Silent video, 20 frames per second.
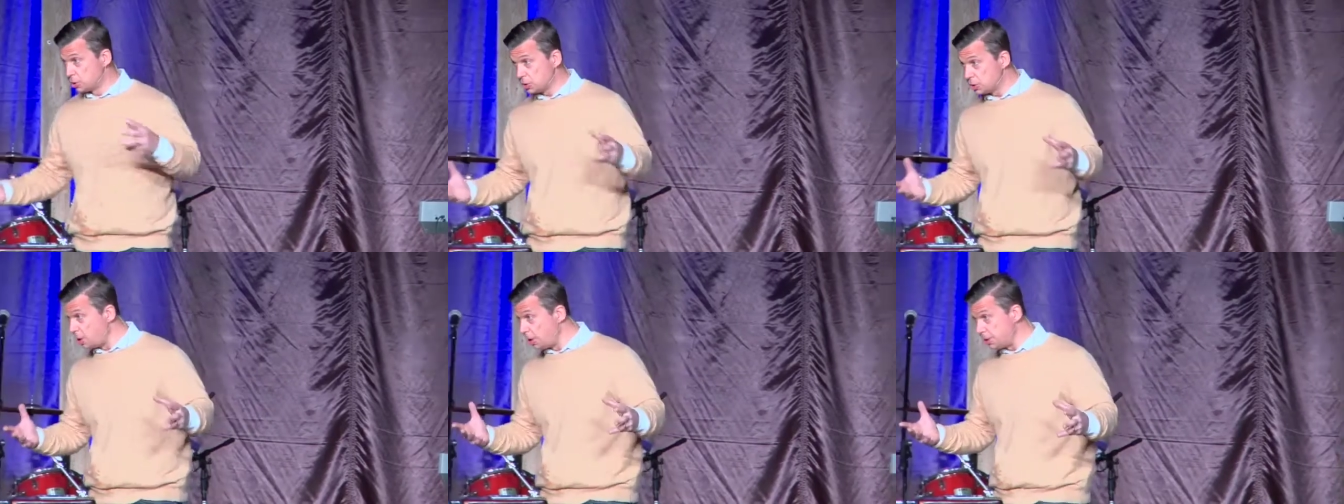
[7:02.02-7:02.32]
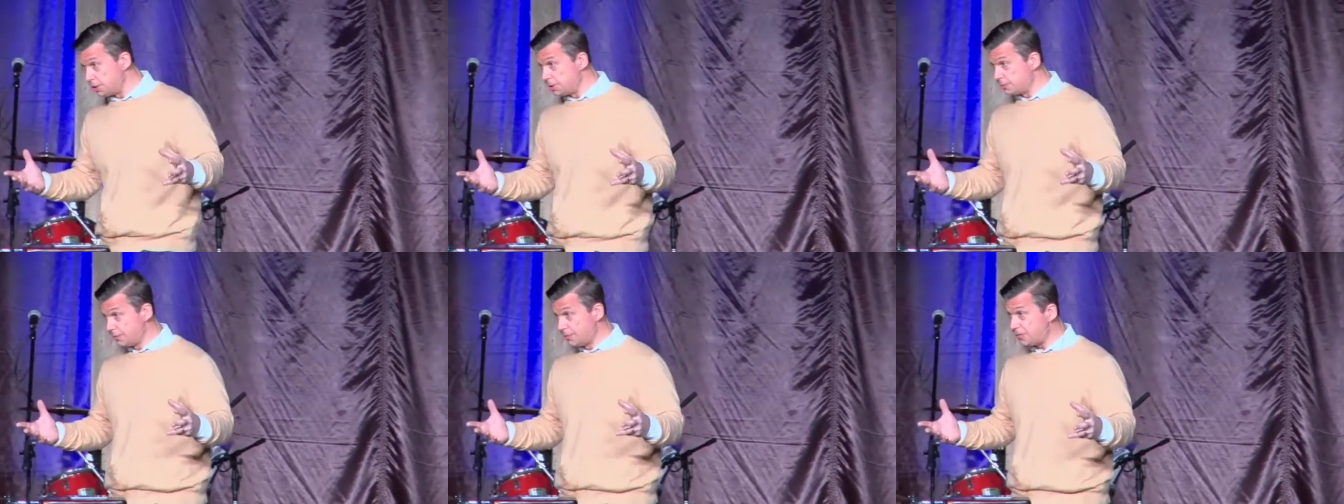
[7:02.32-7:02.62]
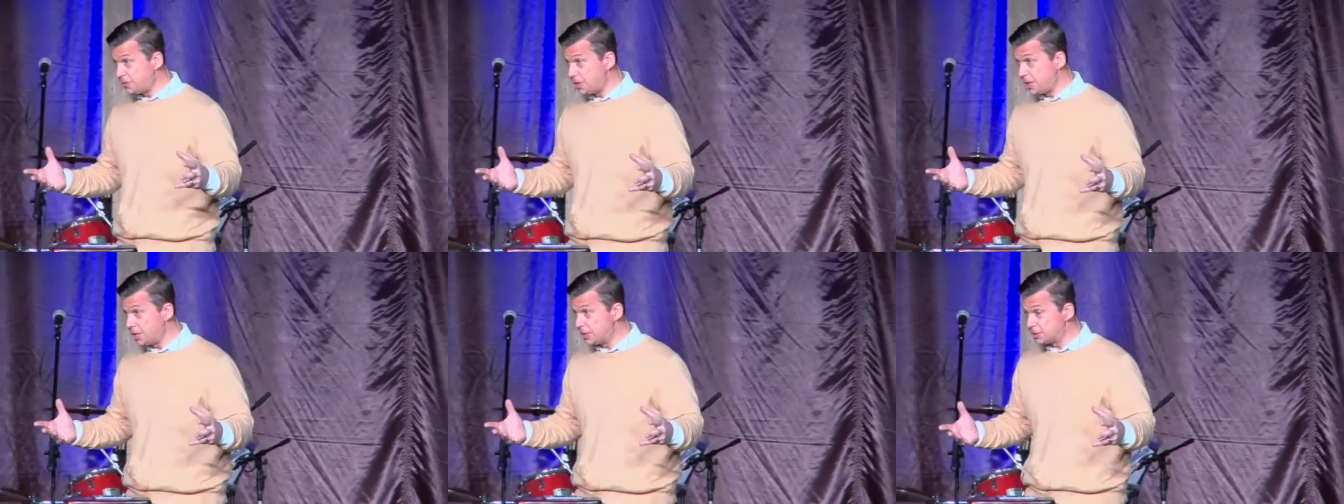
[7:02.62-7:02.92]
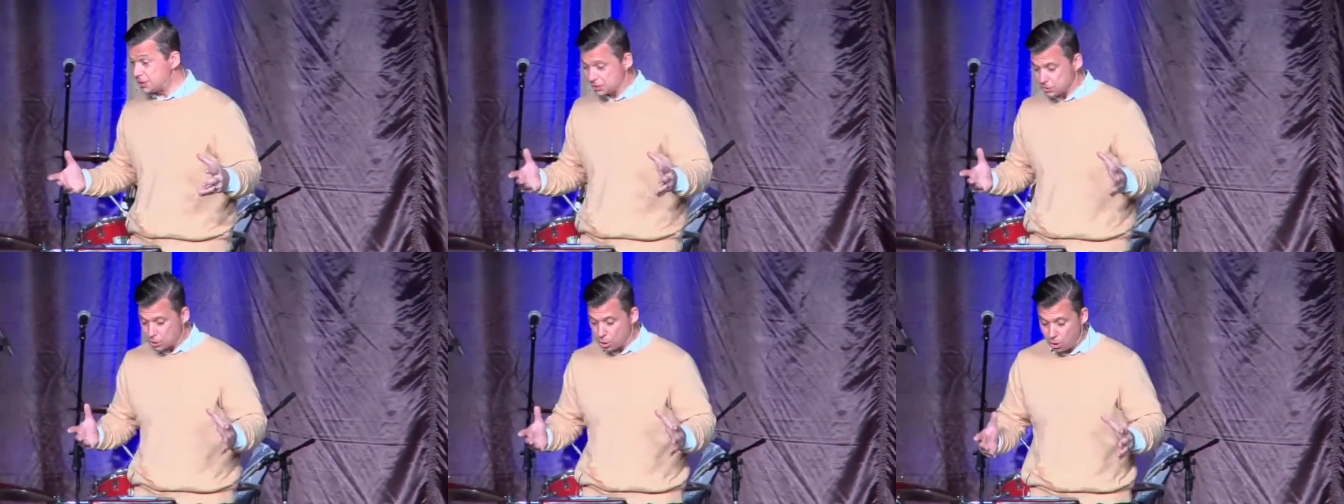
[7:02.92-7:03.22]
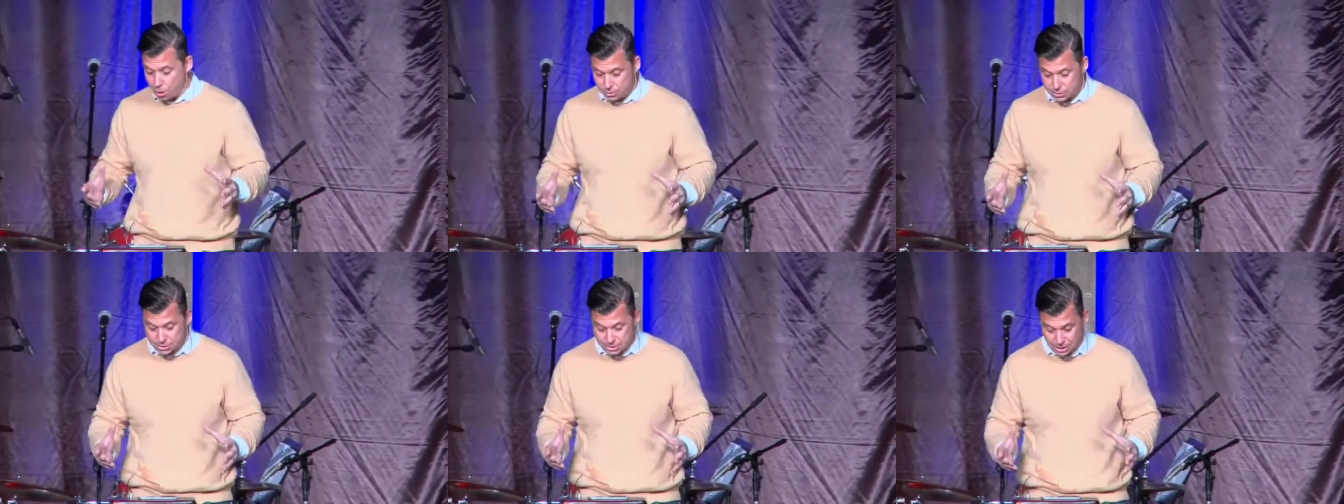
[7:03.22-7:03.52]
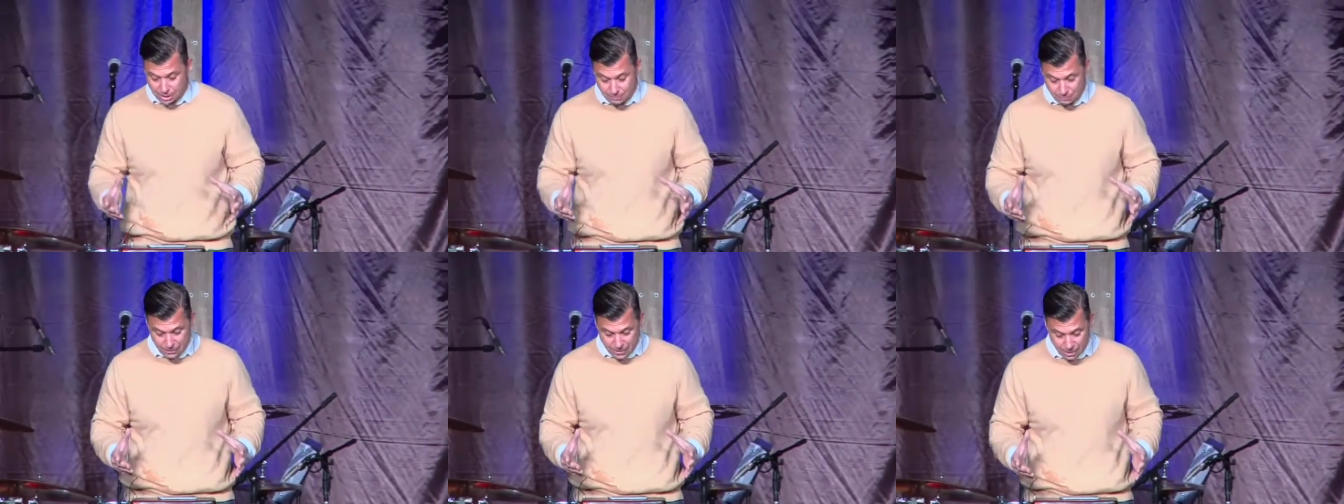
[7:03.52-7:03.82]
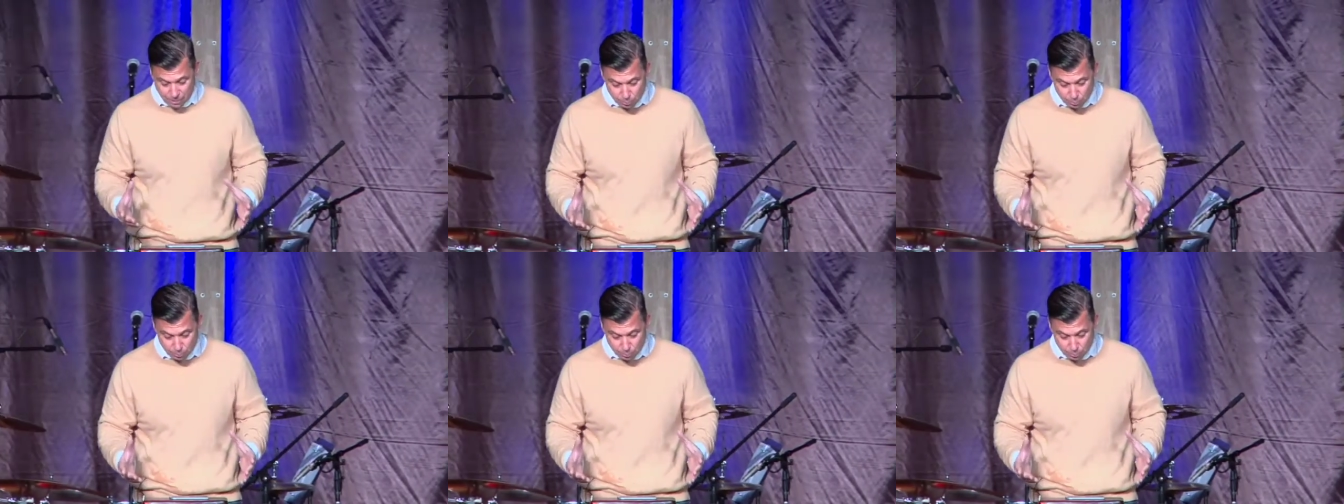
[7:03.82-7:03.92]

call it different things. It's all the same thing.